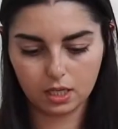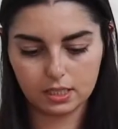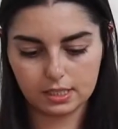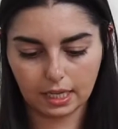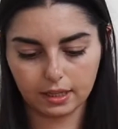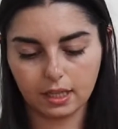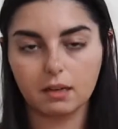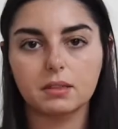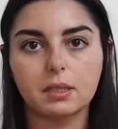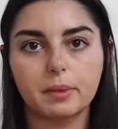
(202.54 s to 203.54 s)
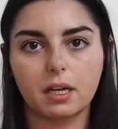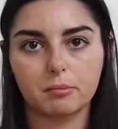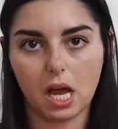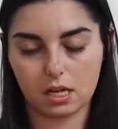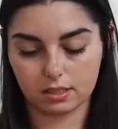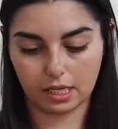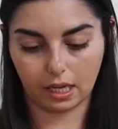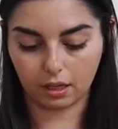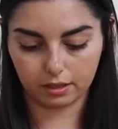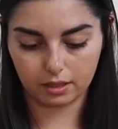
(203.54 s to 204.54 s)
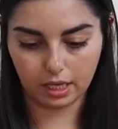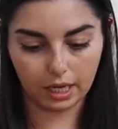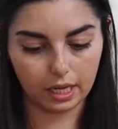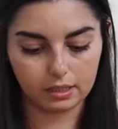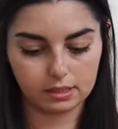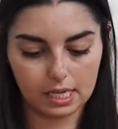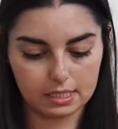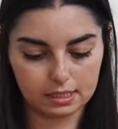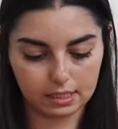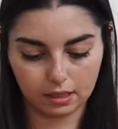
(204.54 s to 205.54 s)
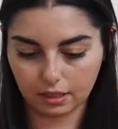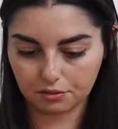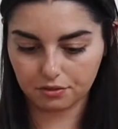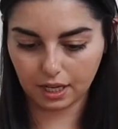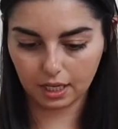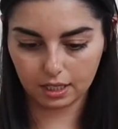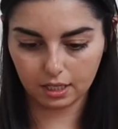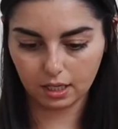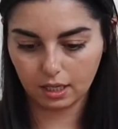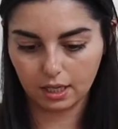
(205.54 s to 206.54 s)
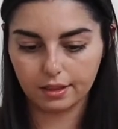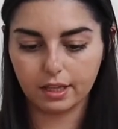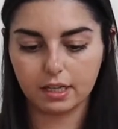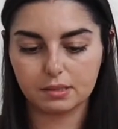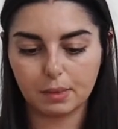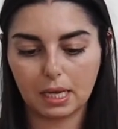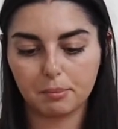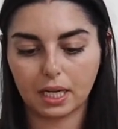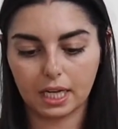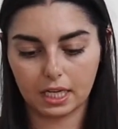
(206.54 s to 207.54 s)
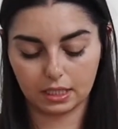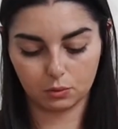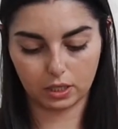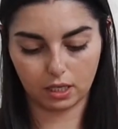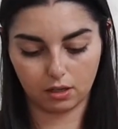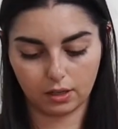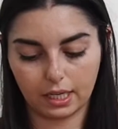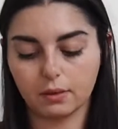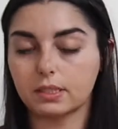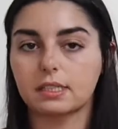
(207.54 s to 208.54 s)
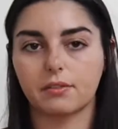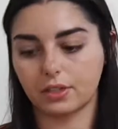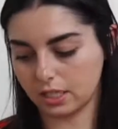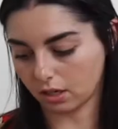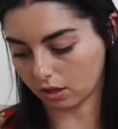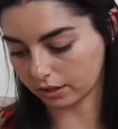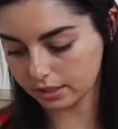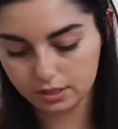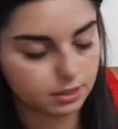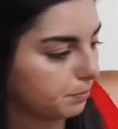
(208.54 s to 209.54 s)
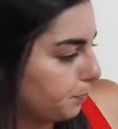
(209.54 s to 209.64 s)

Second thing I'm going to be unboxing is a ceiling fan that is made by Honeywell, and it was $70.